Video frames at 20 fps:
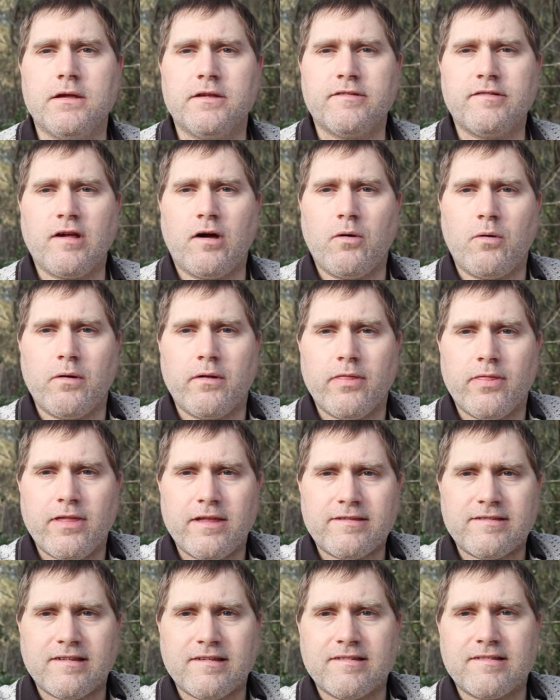So
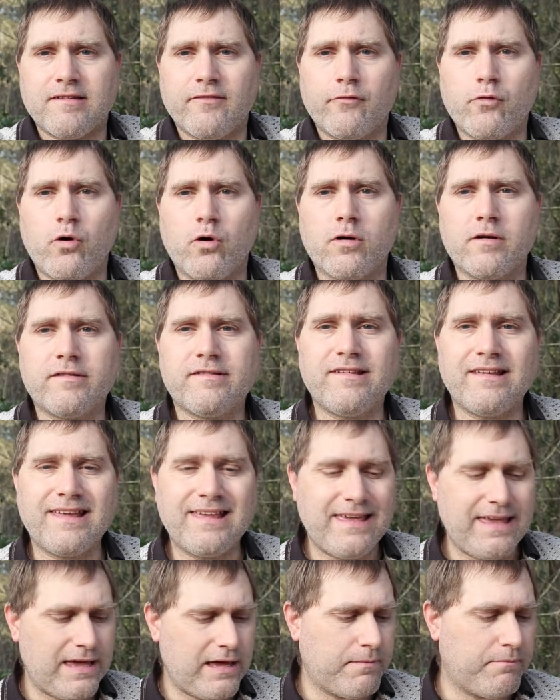this is, of course,
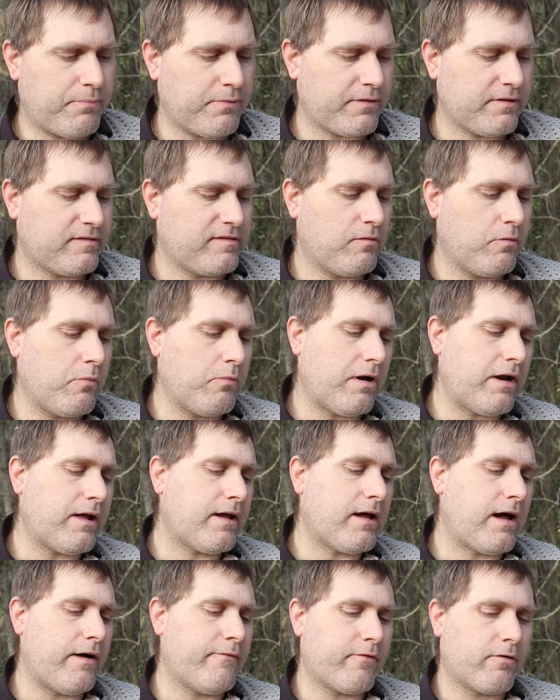GIMP. So we want to
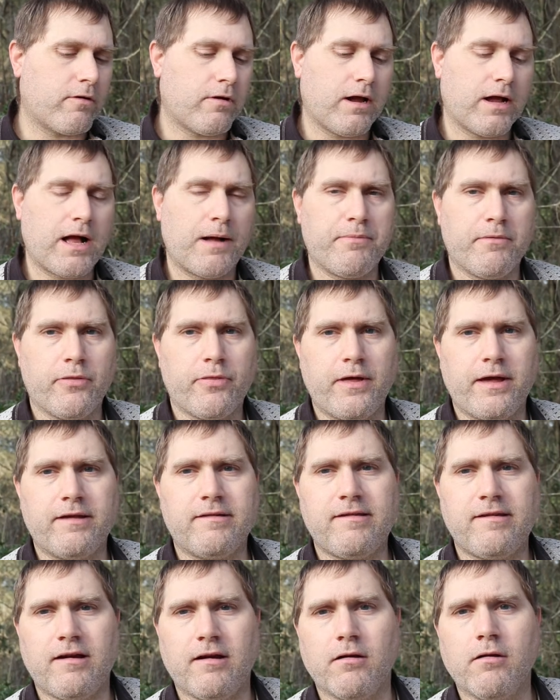cover a couple
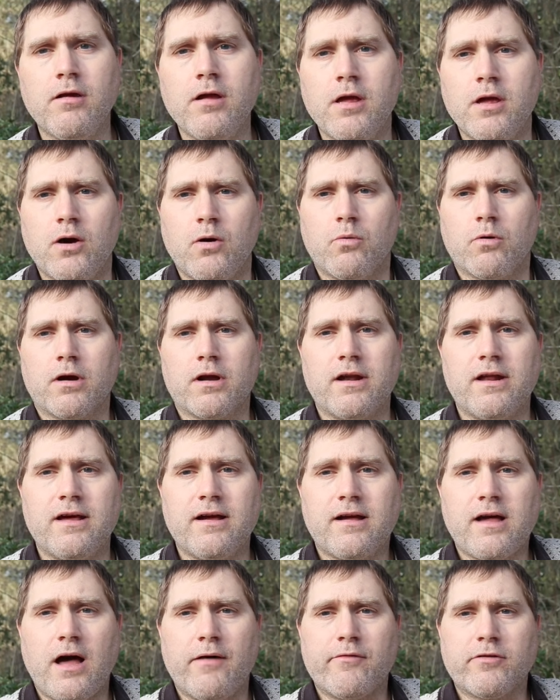things here. We're going
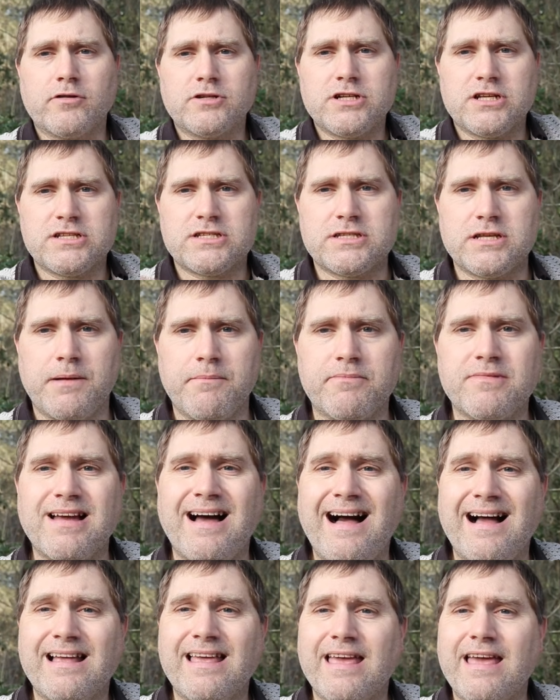to cover just some
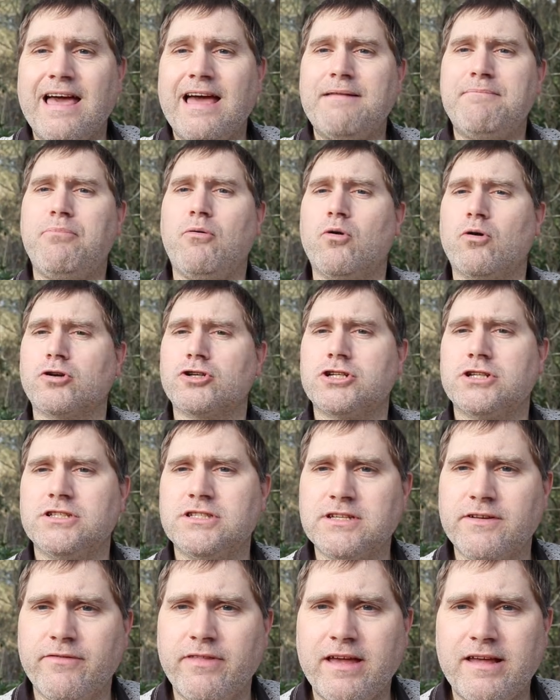talking head
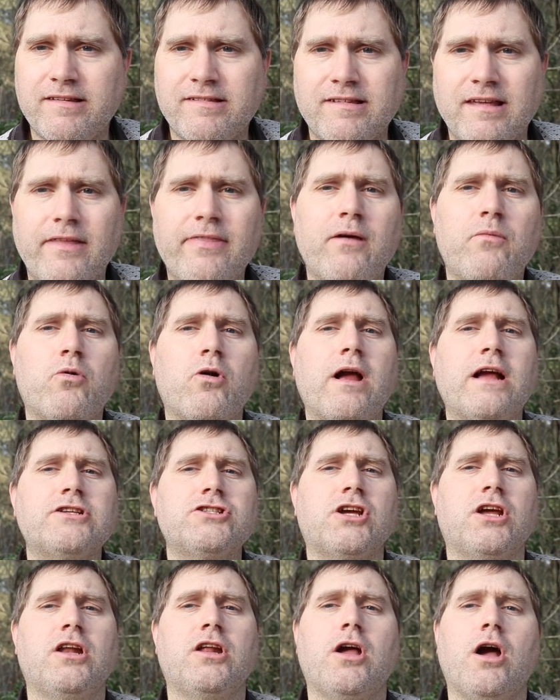portions of this, and then we're
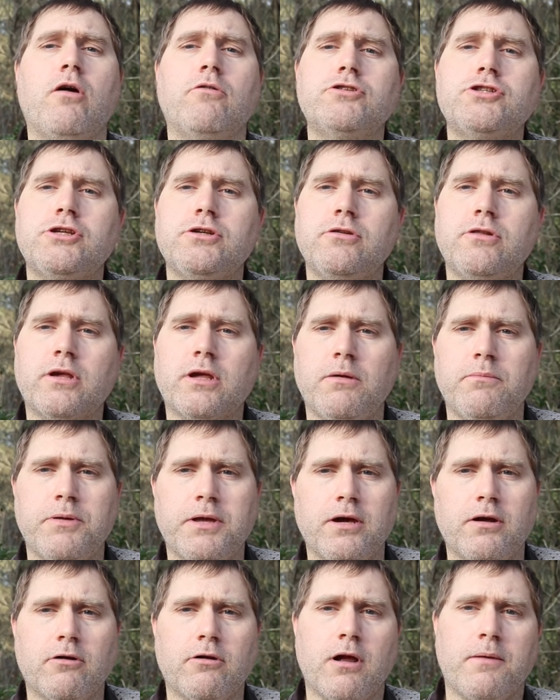actually going to go to the
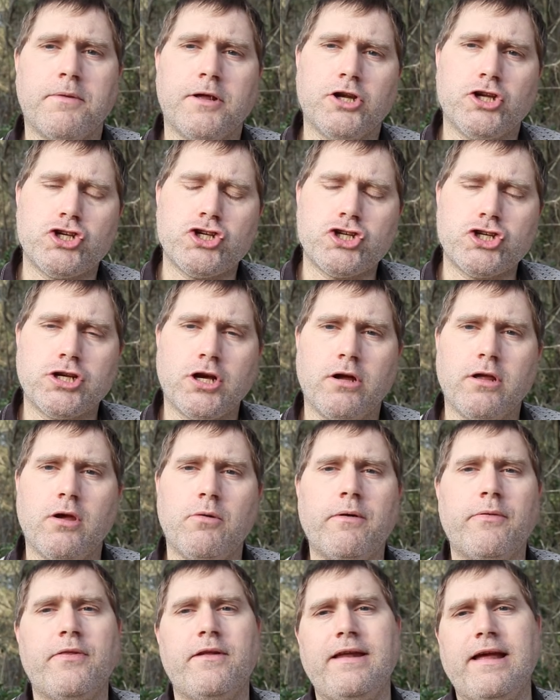computer. I'm going to show
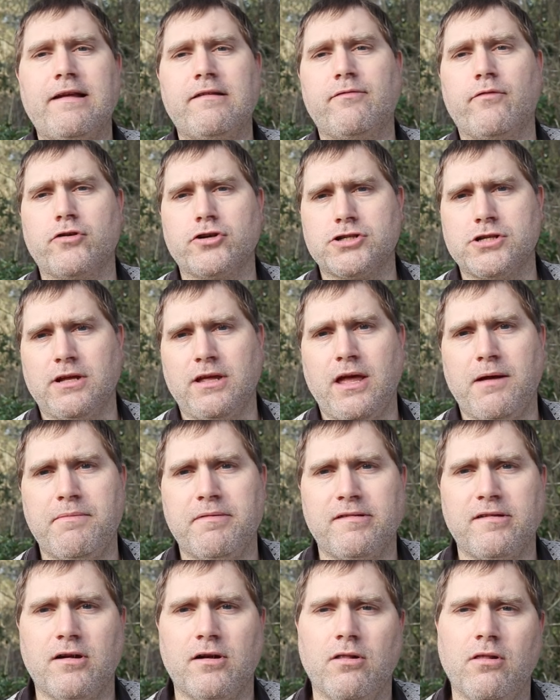you what the next version of GIMP
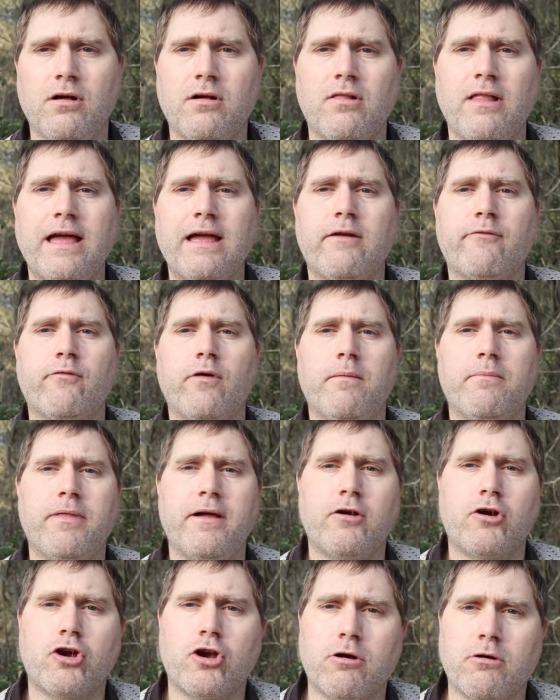is going to look like from
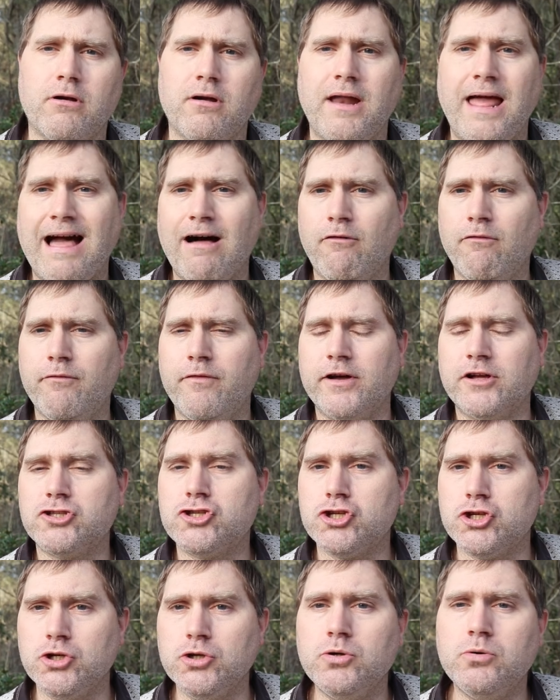their current Alpha
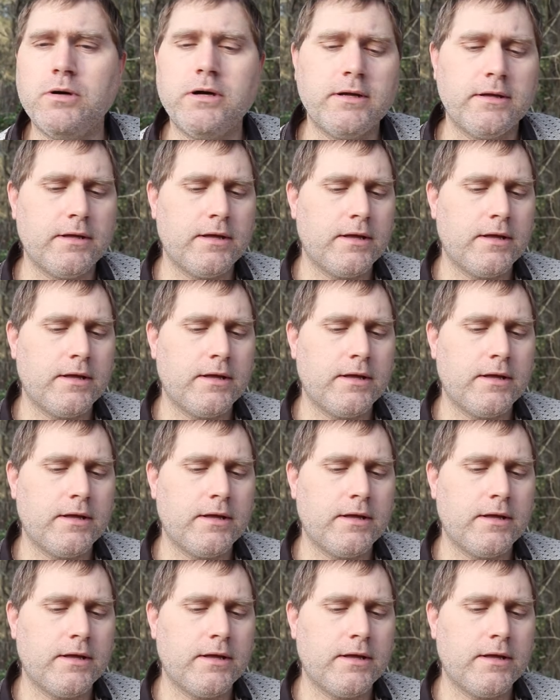2,